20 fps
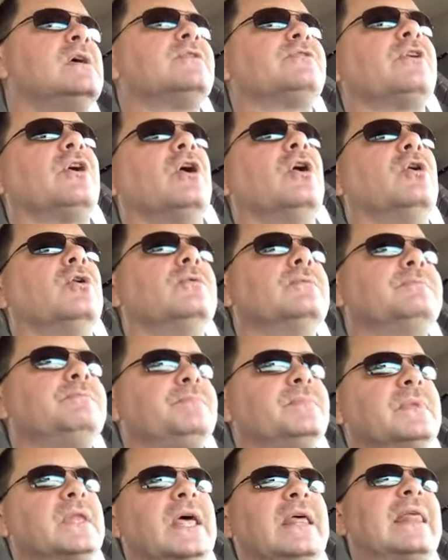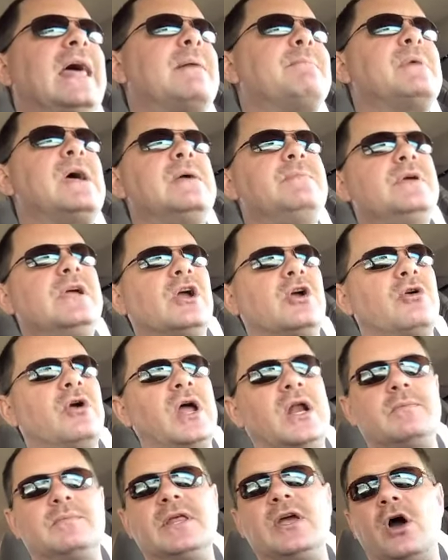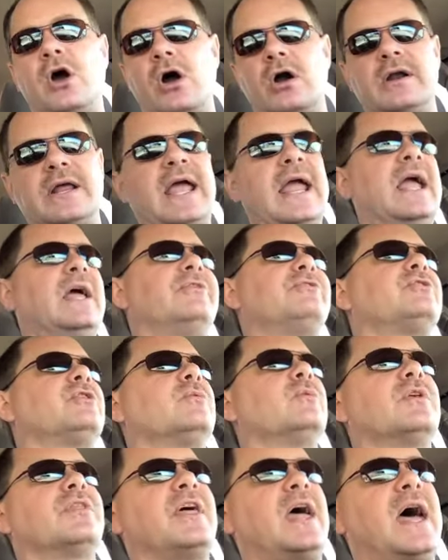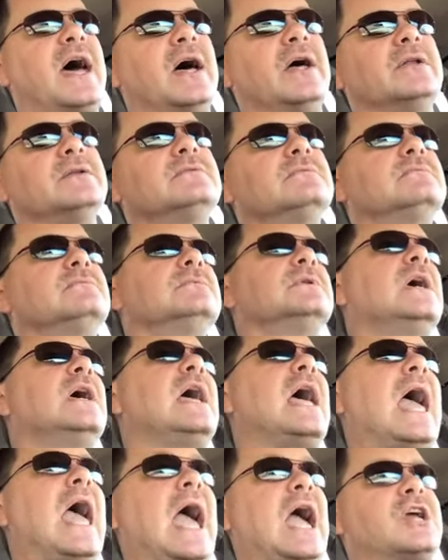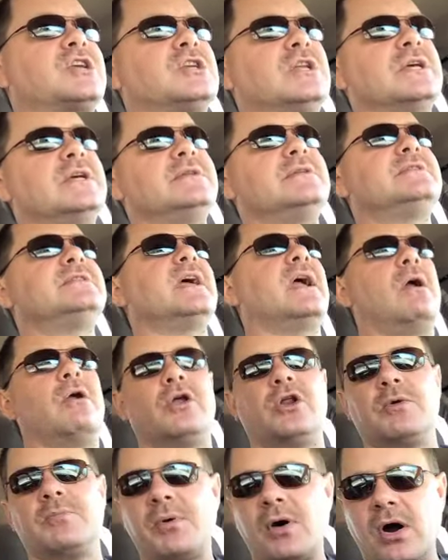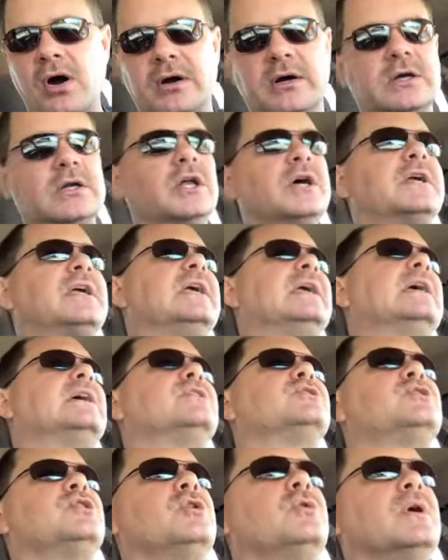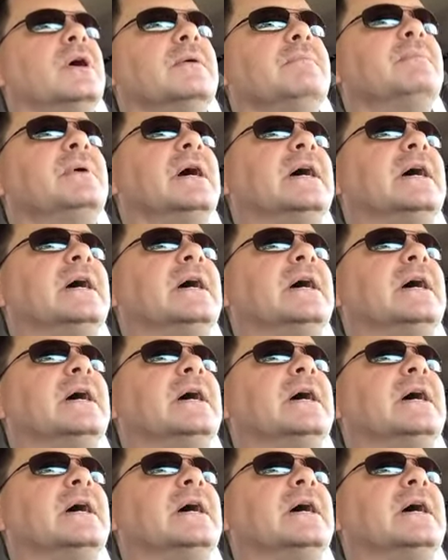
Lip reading: So, and that may be incredibly hard to answer without actually tearing it apart and looking into it.